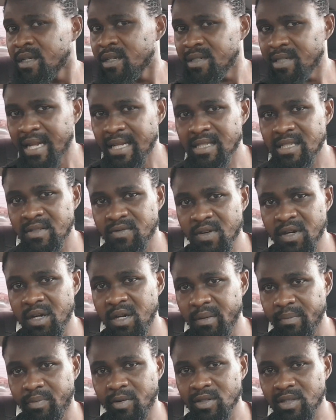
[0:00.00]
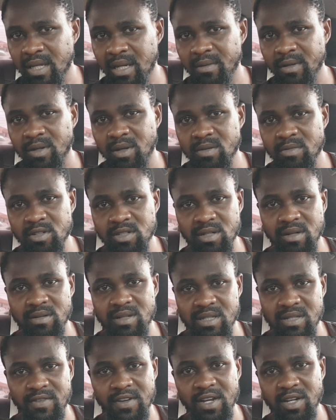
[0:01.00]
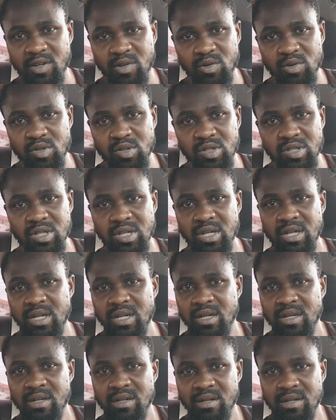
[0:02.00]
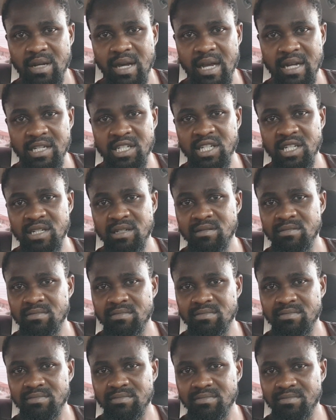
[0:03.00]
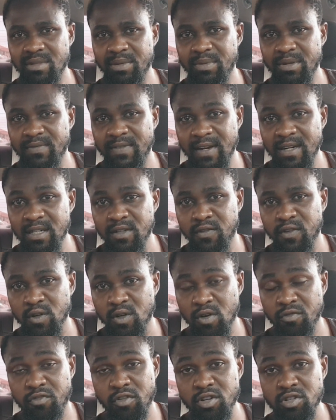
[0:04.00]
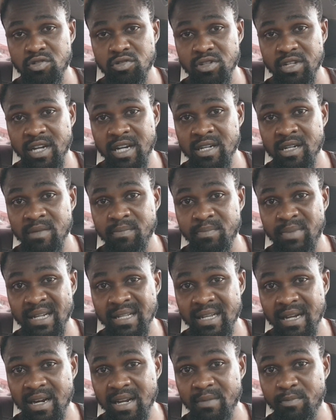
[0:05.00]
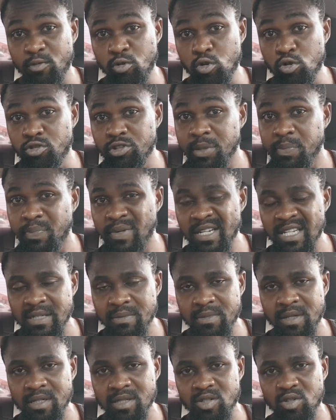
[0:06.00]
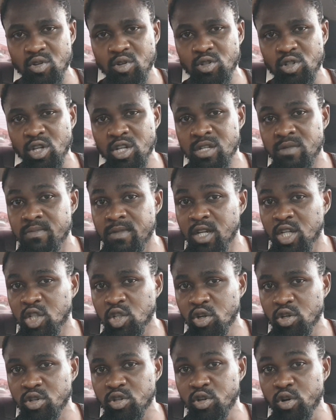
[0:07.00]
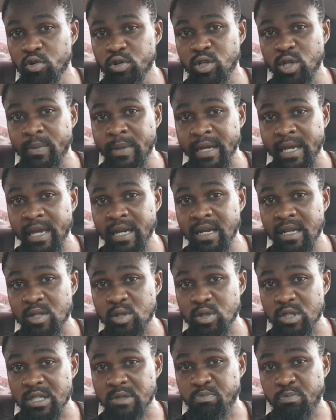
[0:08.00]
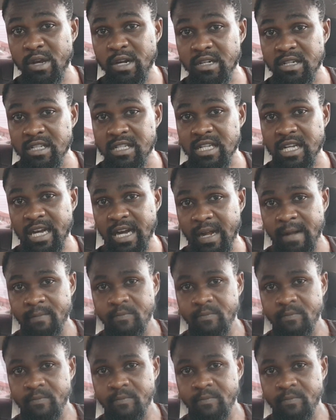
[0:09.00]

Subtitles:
That is very important, because most of these vehicles, engine may be very difficult for you to get a good replacement. So just make sure you go with your mechanic to inspect this car.